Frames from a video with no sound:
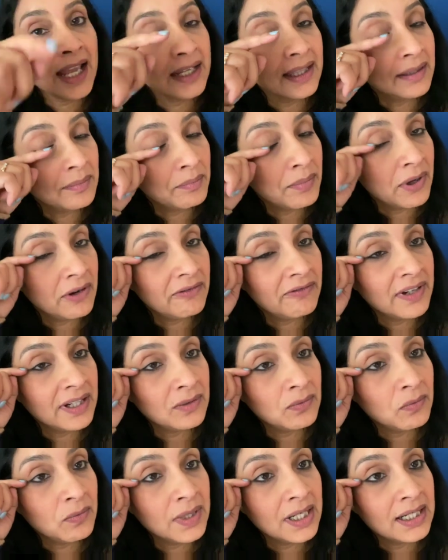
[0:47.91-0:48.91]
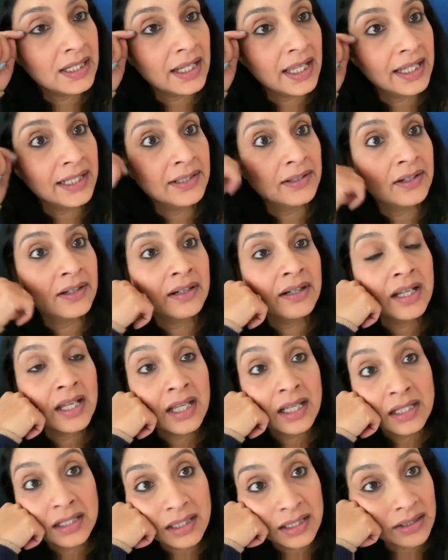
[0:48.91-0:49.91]
The perfect wing liner
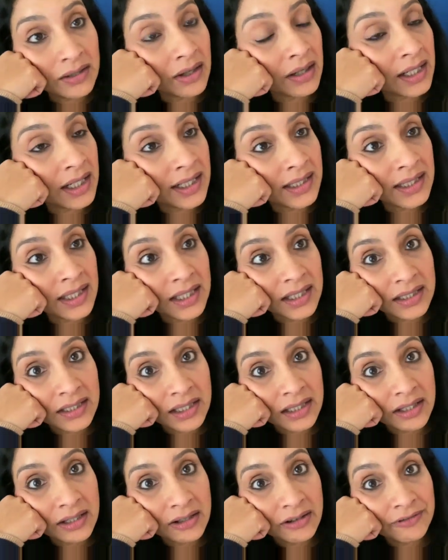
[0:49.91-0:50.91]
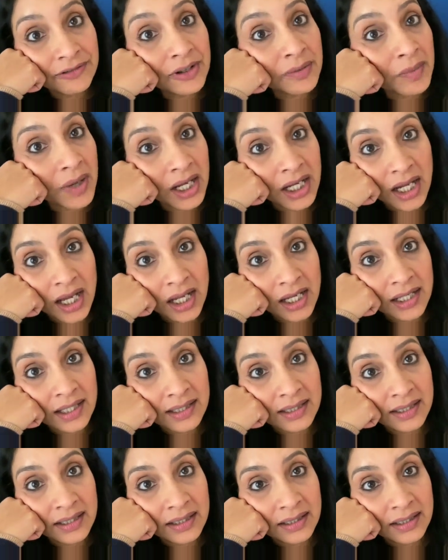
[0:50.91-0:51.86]
does not exist for my eyes.